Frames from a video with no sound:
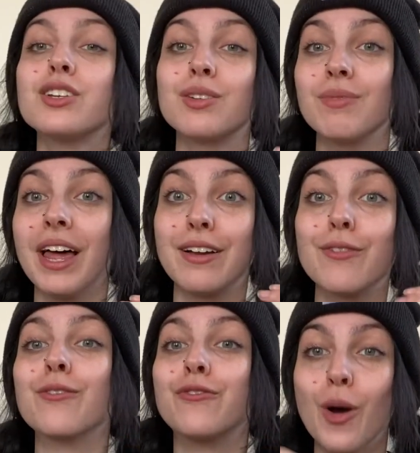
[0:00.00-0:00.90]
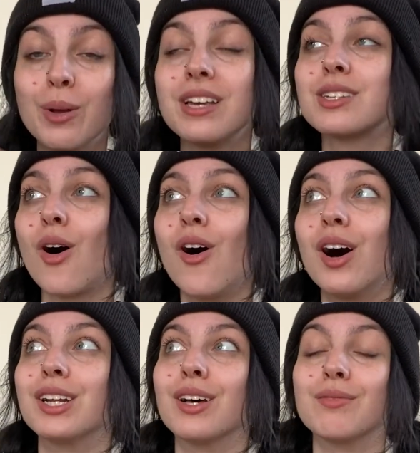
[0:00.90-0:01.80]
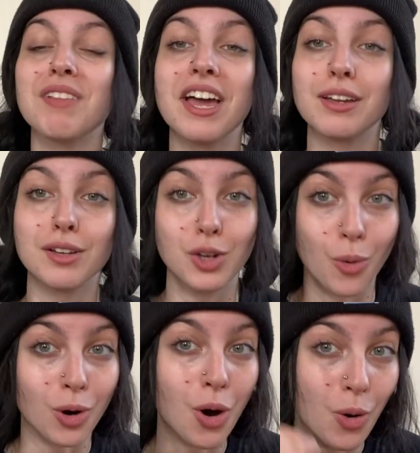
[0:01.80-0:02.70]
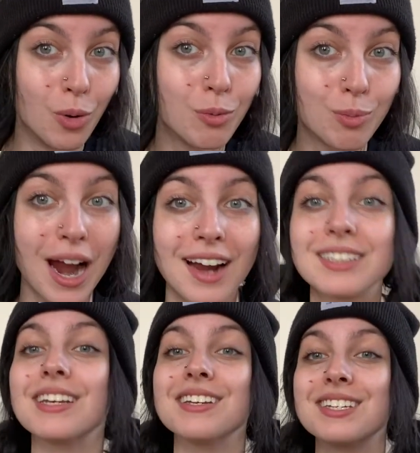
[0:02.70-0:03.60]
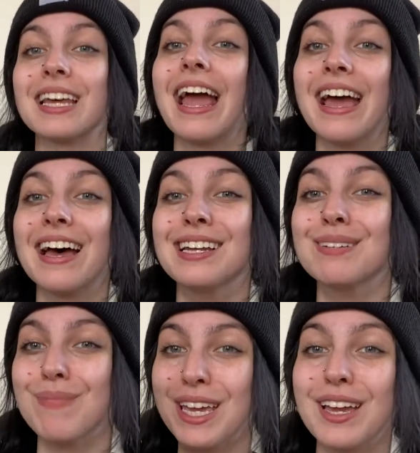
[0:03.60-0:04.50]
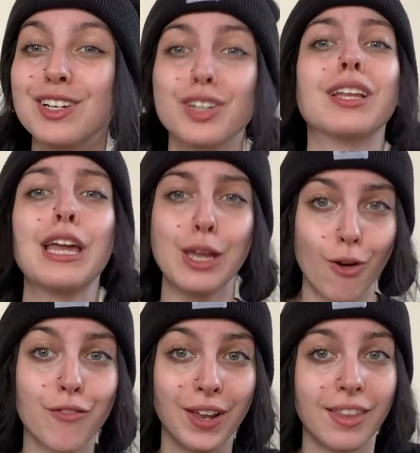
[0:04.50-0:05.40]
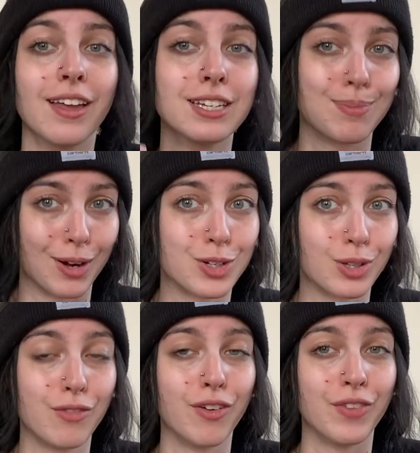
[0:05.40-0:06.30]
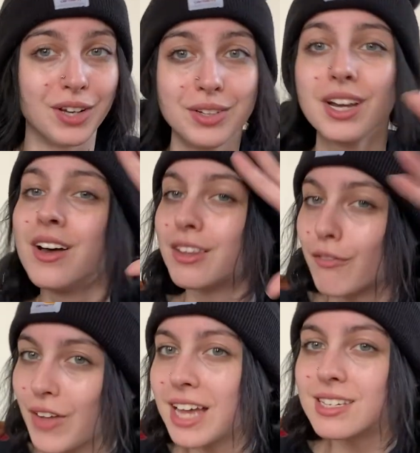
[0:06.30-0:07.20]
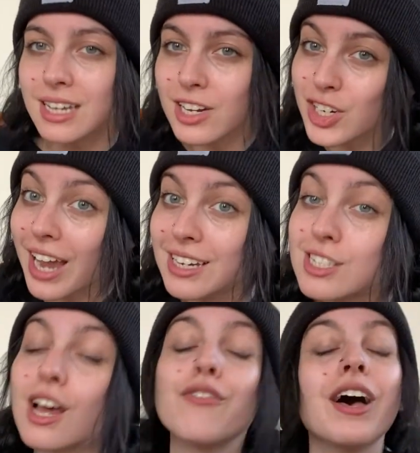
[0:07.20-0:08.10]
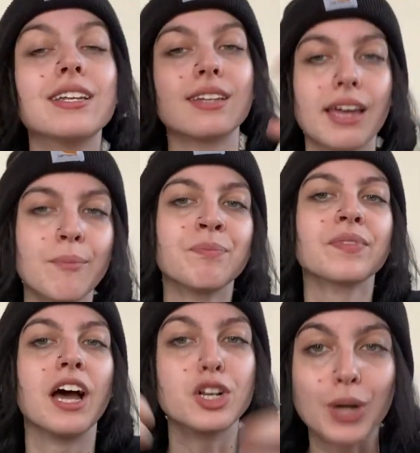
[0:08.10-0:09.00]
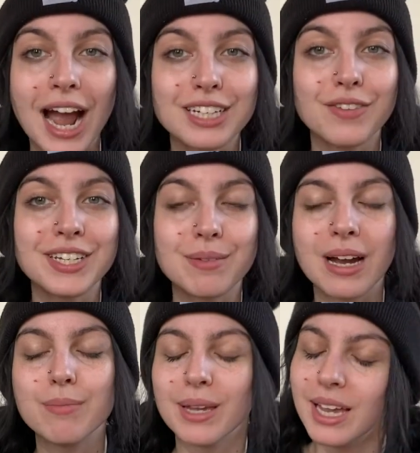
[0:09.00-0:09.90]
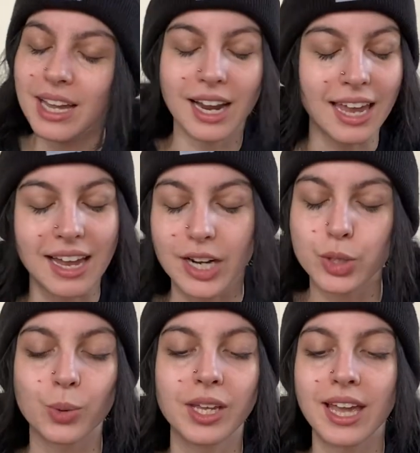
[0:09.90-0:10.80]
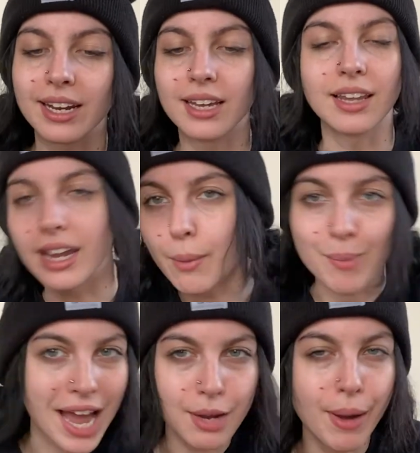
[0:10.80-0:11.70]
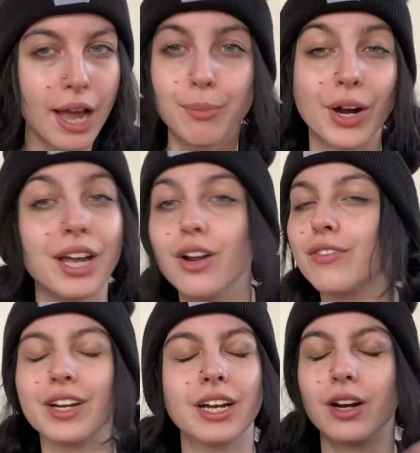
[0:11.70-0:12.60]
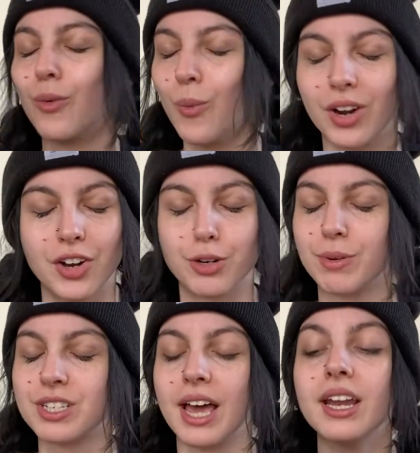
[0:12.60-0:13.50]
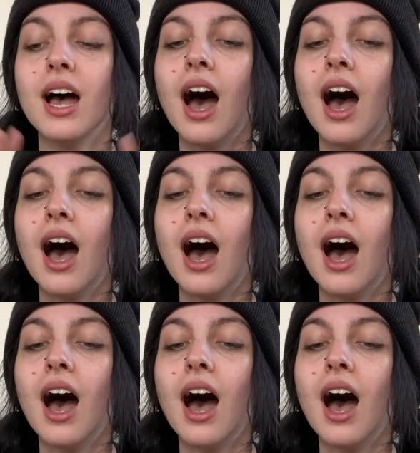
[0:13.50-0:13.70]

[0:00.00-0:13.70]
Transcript: Like focus on like your own practice and making sure that you are feeling spiritually fulfilled the fancy shiny stuff as like attractive as it might be. And again, I totally get it. Like magpie brain over here, 100%.